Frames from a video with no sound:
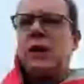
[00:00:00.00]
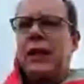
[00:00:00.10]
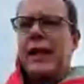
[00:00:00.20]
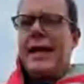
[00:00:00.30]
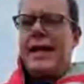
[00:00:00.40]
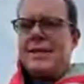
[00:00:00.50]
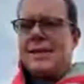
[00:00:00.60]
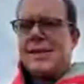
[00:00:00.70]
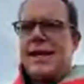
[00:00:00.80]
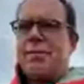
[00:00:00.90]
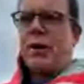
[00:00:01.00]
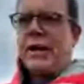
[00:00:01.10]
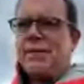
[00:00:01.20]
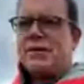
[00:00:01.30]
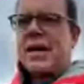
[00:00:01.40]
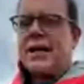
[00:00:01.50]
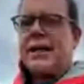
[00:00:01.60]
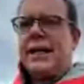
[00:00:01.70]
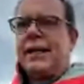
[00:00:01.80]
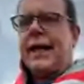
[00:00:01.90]
little hint. Has anybody ever done any
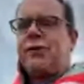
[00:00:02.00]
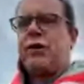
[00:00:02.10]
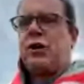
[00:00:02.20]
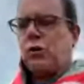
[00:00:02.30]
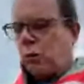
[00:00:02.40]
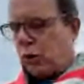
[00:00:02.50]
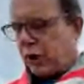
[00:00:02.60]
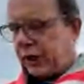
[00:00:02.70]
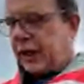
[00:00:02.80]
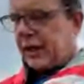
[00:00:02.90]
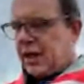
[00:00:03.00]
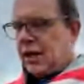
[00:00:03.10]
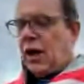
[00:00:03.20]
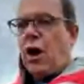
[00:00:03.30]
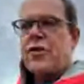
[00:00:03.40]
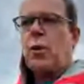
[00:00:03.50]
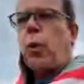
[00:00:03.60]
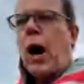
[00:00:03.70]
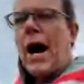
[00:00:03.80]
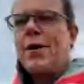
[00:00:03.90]
electrical work on the
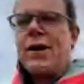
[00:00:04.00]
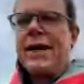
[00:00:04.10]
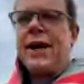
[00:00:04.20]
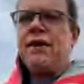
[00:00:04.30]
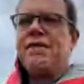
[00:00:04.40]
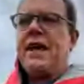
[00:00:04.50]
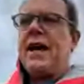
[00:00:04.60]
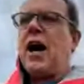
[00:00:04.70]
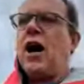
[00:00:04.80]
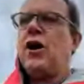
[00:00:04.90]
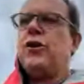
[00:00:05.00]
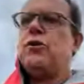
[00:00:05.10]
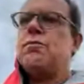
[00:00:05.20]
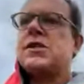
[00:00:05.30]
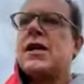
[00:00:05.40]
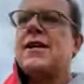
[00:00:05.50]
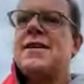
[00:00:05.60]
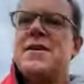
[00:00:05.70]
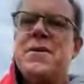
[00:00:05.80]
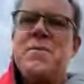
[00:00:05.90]
wiring of their homes?
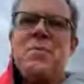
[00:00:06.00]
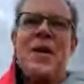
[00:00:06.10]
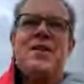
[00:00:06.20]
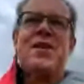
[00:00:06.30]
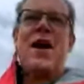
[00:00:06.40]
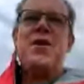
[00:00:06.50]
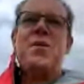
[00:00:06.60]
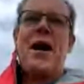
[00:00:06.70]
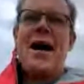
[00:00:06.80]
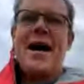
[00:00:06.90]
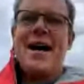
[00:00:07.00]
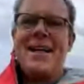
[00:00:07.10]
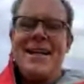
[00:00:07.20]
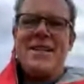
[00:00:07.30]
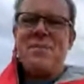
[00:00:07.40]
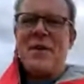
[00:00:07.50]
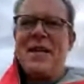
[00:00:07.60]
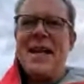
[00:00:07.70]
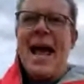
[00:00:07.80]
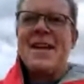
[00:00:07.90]
So
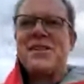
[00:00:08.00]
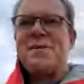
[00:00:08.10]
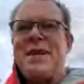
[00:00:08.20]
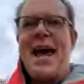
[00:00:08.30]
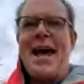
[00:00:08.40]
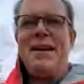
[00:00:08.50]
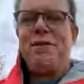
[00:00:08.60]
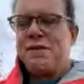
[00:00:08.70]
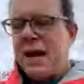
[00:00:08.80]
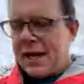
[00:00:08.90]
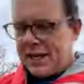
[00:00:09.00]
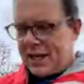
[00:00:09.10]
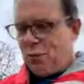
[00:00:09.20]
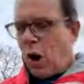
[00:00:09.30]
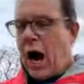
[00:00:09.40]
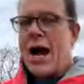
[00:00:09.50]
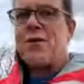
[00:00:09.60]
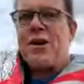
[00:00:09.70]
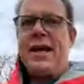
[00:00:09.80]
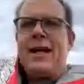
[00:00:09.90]
answer me that. If you've done any
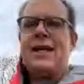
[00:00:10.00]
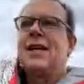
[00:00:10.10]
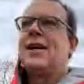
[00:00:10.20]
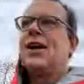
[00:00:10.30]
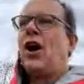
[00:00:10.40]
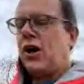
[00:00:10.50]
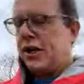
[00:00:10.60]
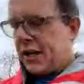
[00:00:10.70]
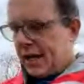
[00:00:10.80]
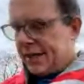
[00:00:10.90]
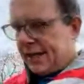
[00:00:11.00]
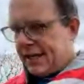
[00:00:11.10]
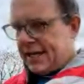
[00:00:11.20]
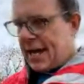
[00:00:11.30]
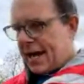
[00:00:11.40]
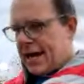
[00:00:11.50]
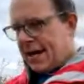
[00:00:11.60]
wiring on the,